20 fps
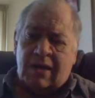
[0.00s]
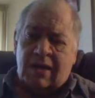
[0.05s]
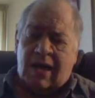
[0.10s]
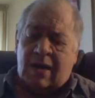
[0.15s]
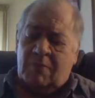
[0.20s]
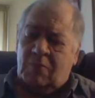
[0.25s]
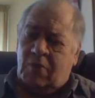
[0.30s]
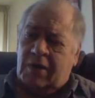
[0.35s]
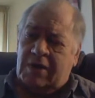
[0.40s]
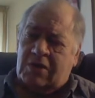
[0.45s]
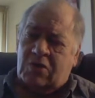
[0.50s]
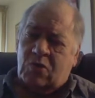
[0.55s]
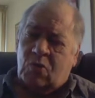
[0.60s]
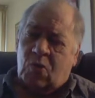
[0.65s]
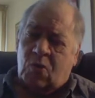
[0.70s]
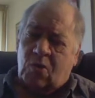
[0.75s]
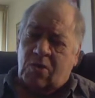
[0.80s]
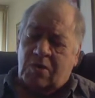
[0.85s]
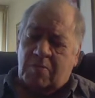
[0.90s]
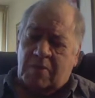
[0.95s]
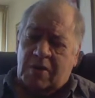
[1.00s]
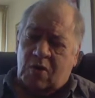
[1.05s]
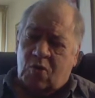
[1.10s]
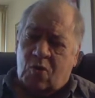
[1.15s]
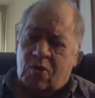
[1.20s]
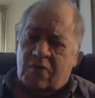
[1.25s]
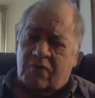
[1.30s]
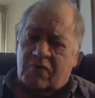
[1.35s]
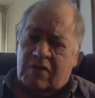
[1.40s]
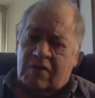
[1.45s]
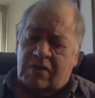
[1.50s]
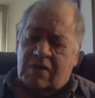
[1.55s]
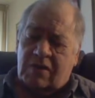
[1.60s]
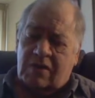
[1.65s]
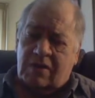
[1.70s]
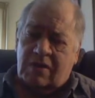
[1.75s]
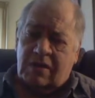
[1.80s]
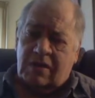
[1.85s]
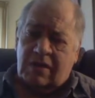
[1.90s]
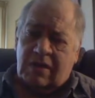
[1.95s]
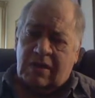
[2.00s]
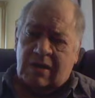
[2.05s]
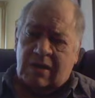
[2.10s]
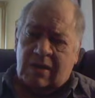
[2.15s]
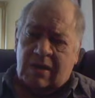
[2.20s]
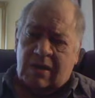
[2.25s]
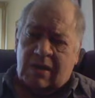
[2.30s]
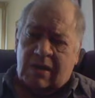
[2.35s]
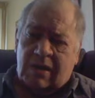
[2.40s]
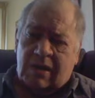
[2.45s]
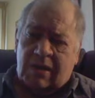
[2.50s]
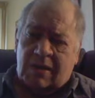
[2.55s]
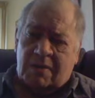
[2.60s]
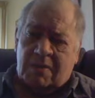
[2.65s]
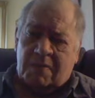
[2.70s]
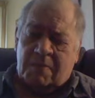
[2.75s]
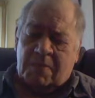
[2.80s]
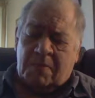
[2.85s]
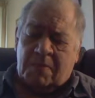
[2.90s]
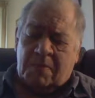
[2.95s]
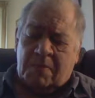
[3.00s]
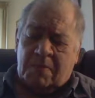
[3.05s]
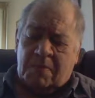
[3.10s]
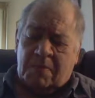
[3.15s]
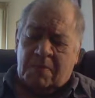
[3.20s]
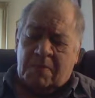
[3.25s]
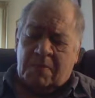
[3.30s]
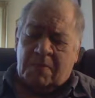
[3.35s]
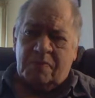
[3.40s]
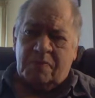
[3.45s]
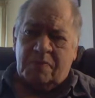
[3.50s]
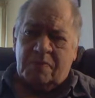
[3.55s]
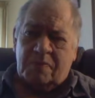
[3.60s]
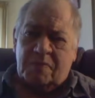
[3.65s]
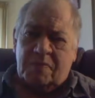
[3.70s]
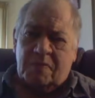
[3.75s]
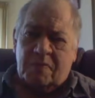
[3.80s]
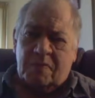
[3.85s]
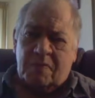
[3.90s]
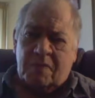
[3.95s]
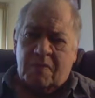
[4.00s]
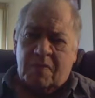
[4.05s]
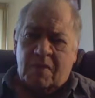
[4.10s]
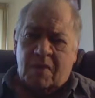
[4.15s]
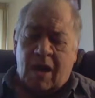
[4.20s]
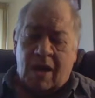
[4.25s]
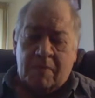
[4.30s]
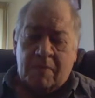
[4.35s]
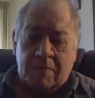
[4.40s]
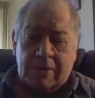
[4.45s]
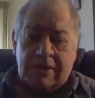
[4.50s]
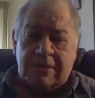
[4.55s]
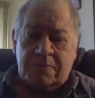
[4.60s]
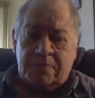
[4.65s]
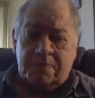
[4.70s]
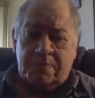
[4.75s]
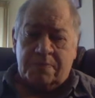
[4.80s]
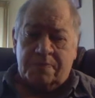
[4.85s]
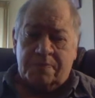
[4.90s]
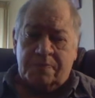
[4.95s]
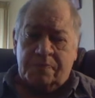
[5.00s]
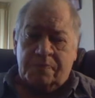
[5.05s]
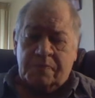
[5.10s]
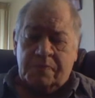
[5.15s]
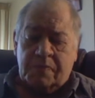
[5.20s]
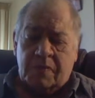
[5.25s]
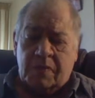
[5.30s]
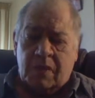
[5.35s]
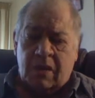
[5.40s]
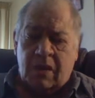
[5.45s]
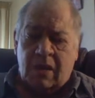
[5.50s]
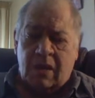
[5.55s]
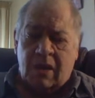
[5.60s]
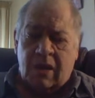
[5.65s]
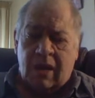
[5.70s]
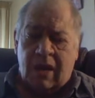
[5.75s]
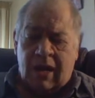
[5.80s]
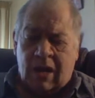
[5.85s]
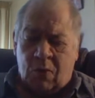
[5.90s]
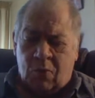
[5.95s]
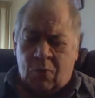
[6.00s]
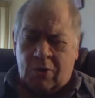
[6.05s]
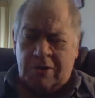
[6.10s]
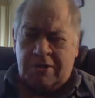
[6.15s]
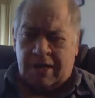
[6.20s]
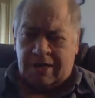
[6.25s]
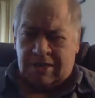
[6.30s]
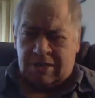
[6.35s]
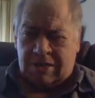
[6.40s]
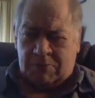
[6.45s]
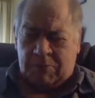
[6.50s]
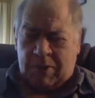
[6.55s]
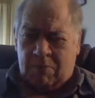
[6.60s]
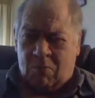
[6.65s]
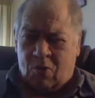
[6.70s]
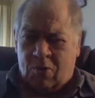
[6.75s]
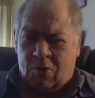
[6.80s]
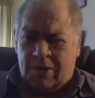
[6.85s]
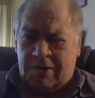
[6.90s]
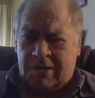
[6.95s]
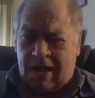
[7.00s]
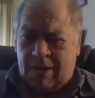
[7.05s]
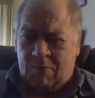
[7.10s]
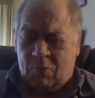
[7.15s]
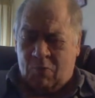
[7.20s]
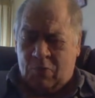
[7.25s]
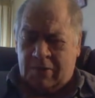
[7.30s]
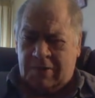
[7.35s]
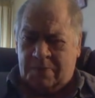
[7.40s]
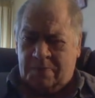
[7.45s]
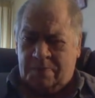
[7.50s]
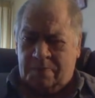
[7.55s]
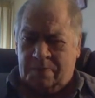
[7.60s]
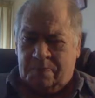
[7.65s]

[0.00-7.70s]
I'm way too old to be an orphan, but I miss him, and I wish I'd have spent more time with him,